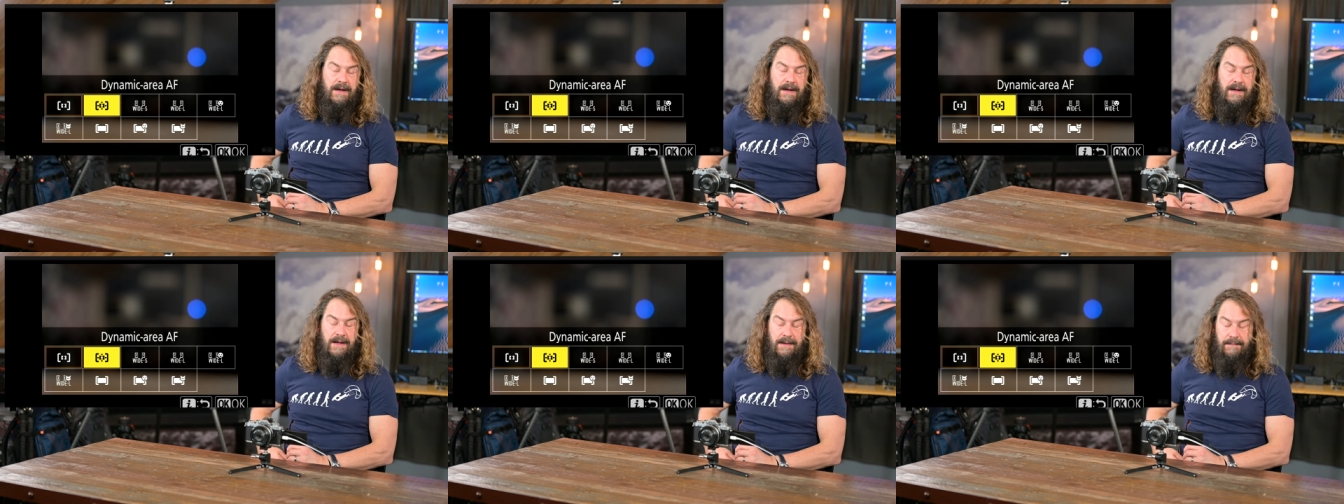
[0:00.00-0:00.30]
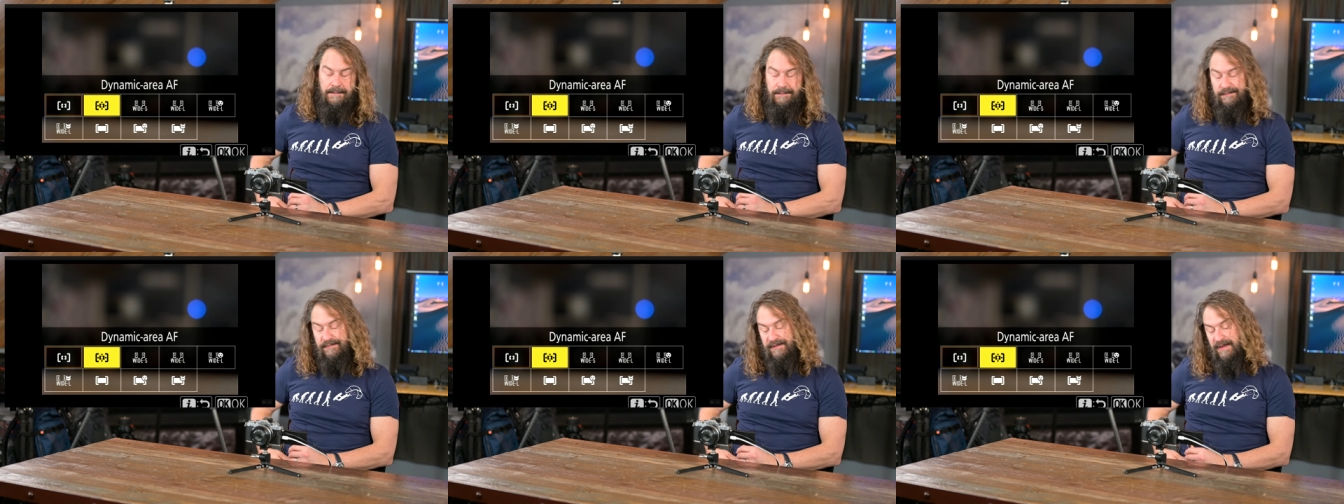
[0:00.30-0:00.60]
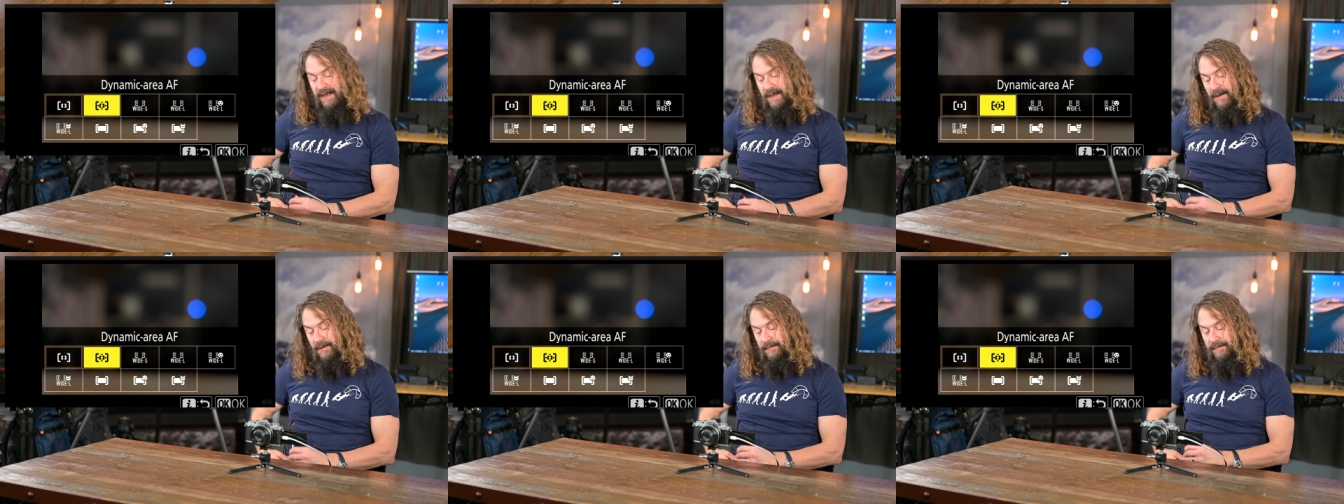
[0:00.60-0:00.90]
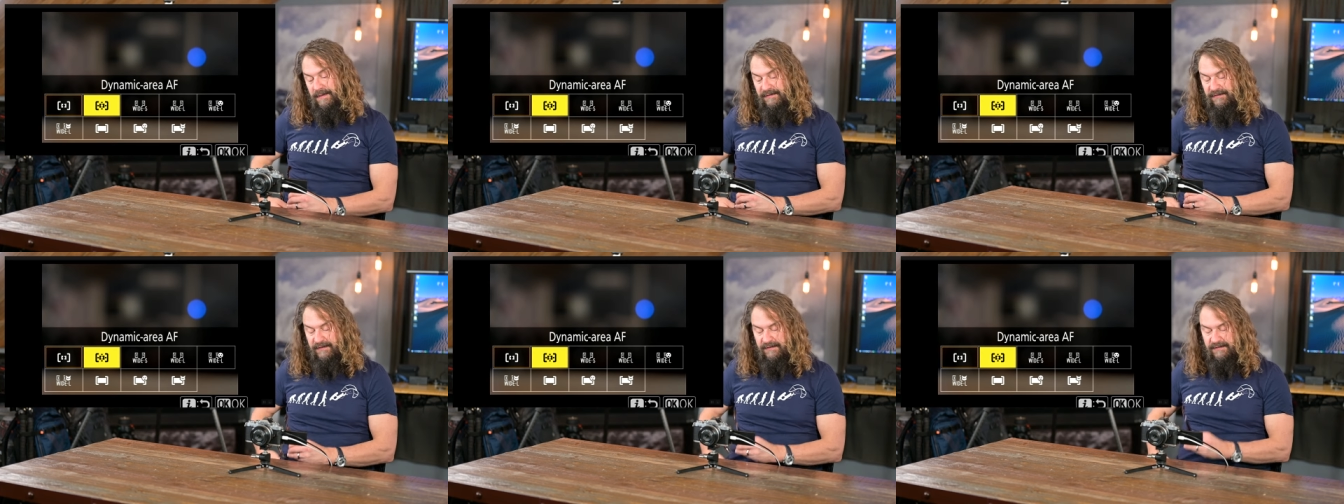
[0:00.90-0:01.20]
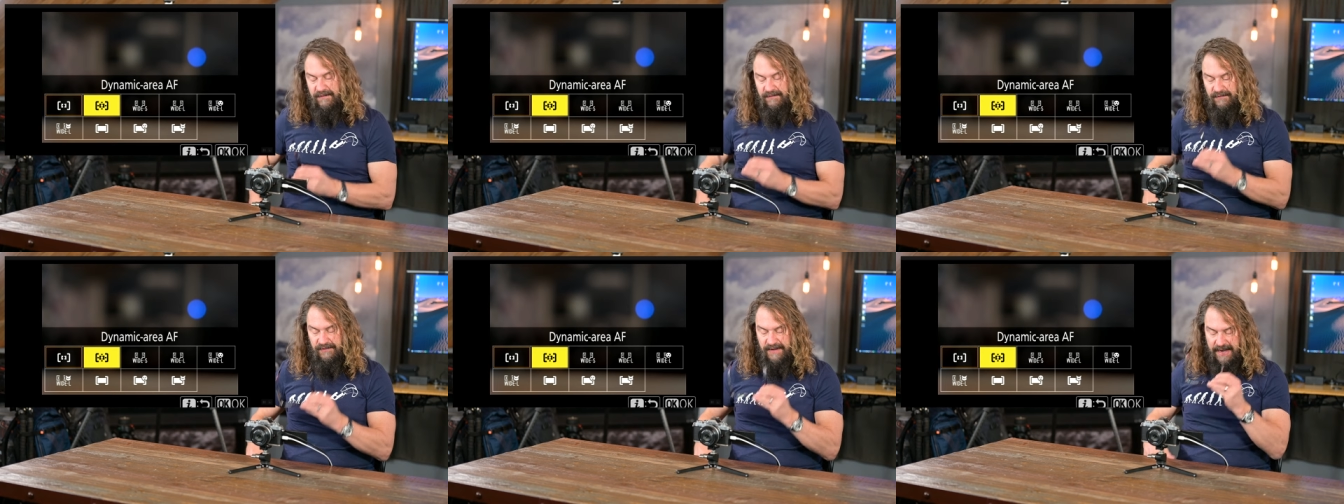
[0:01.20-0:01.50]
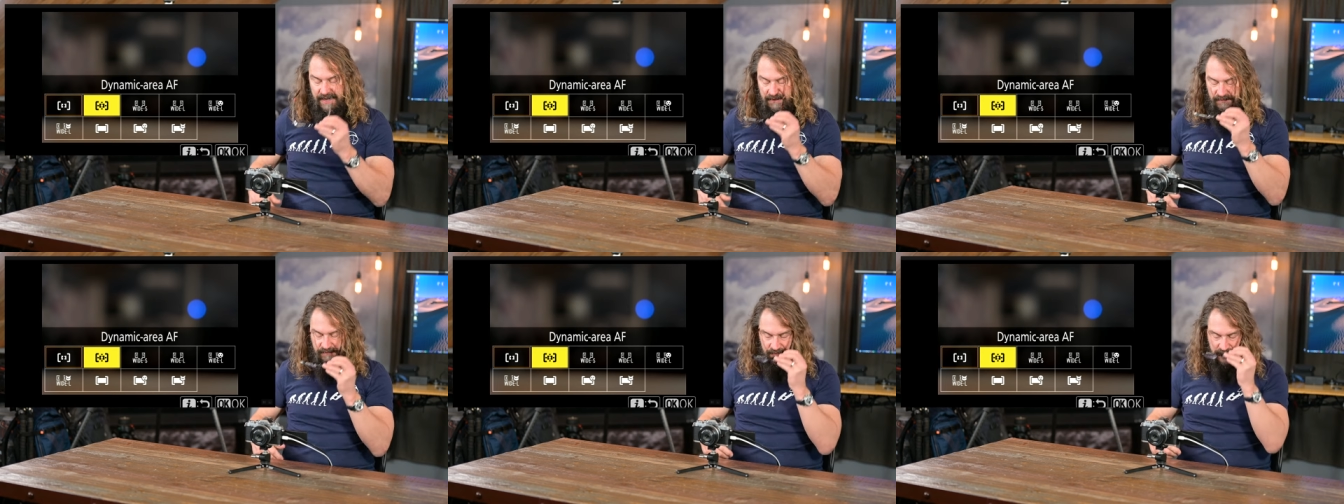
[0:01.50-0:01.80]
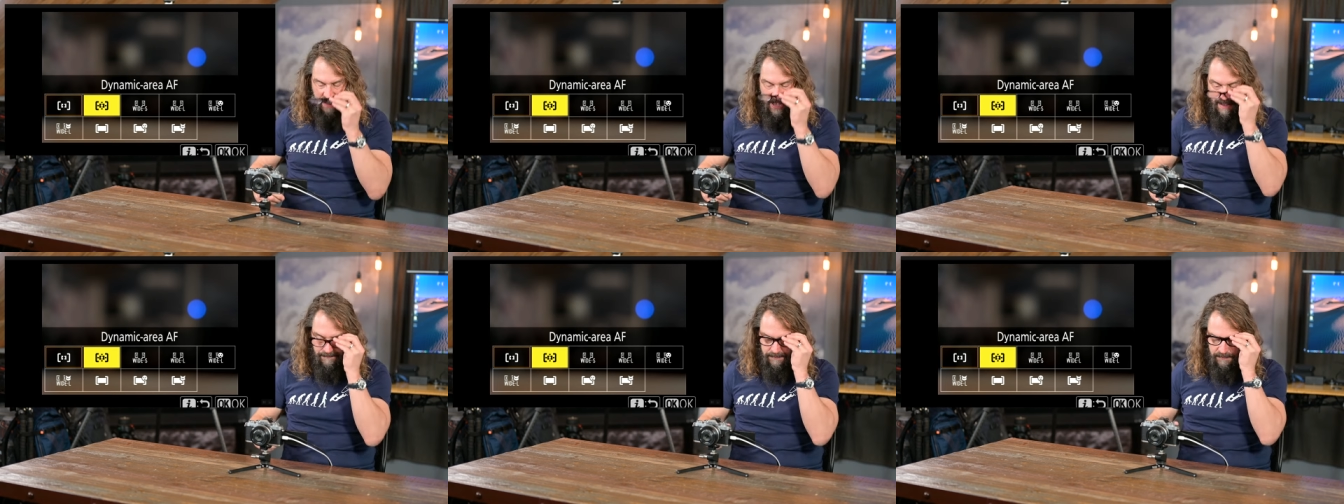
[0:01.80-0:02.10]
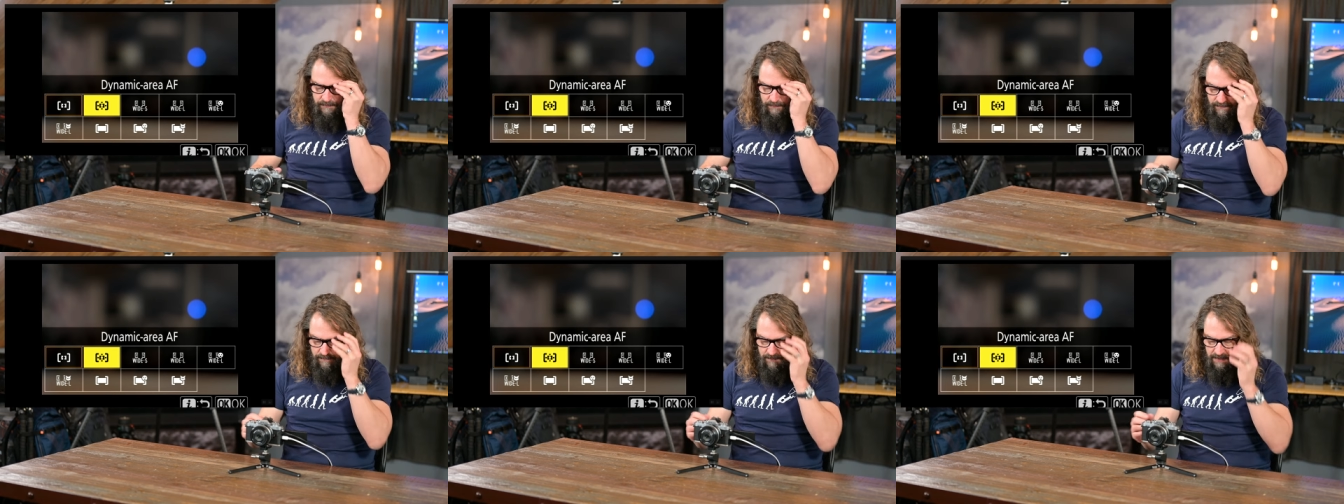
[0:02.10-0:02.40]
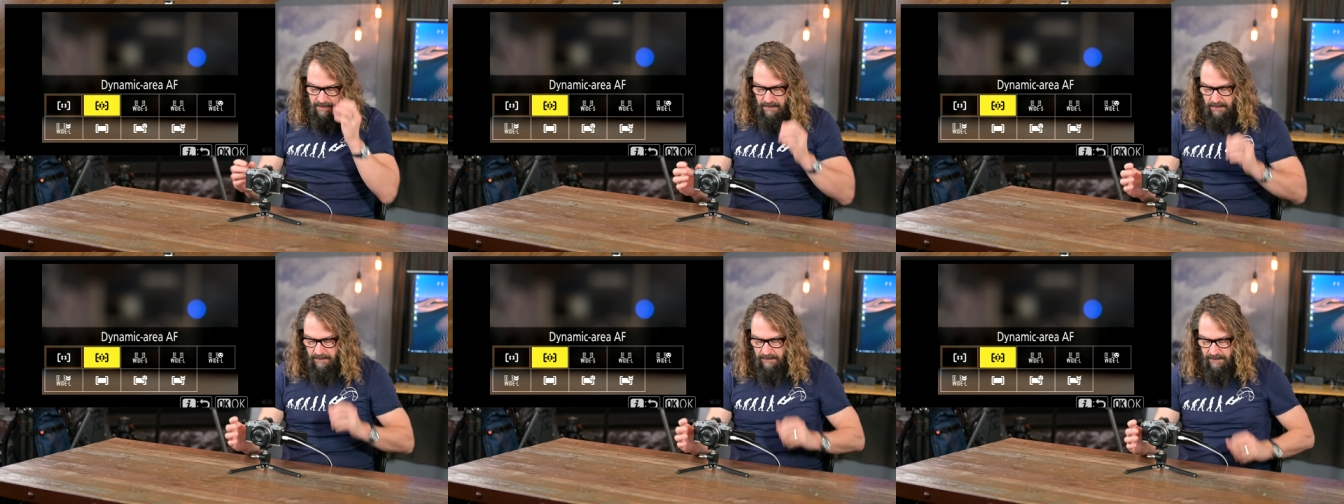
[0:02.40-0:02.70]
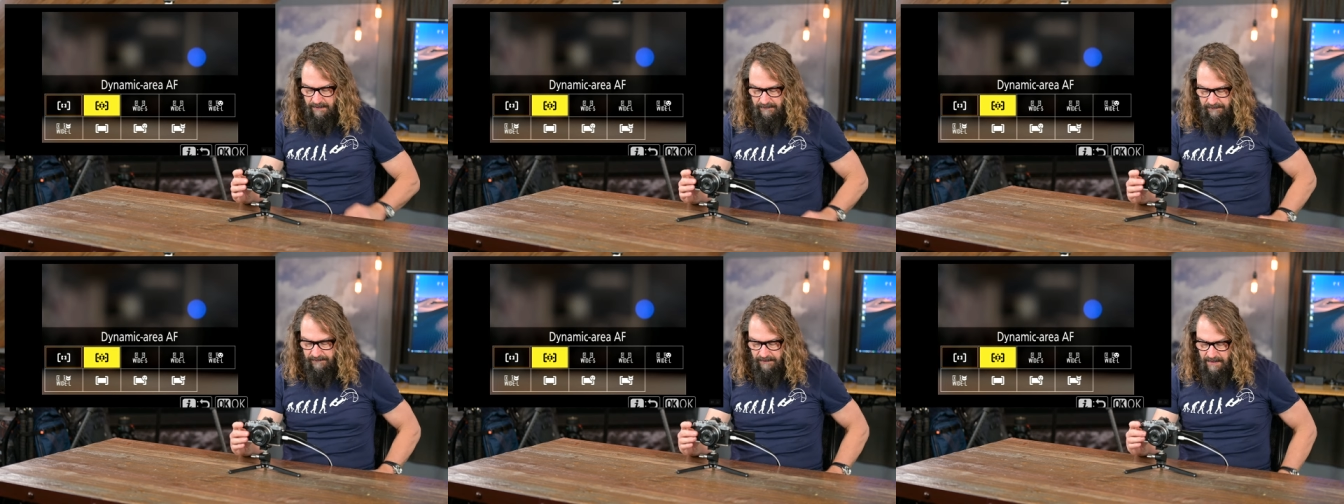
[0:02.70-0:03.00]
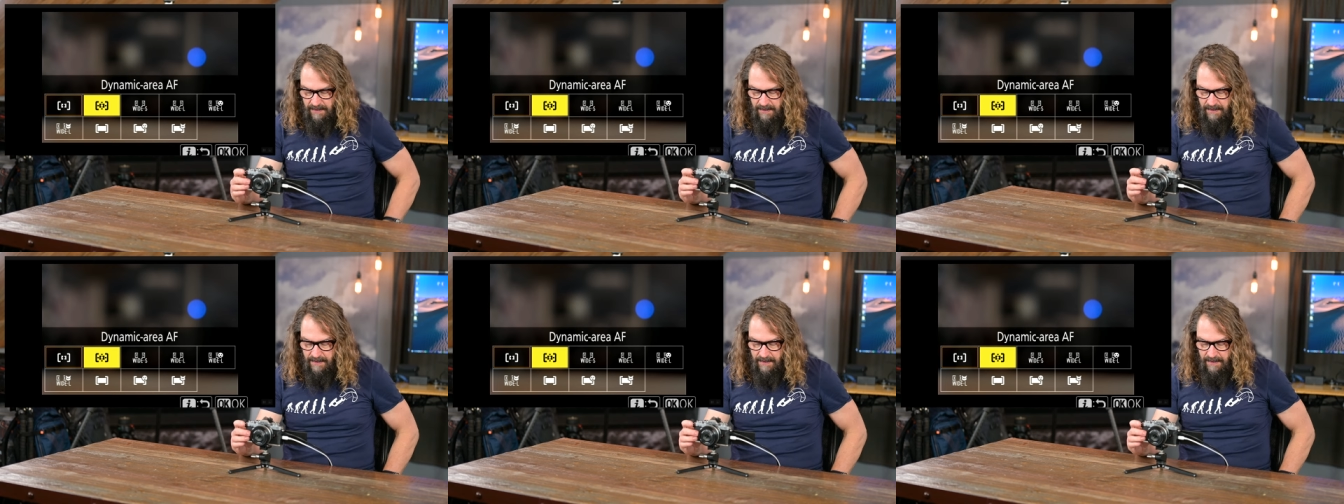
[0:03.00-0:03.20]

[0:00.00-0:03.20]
Um, so it's just a change that's happened with mirrorless.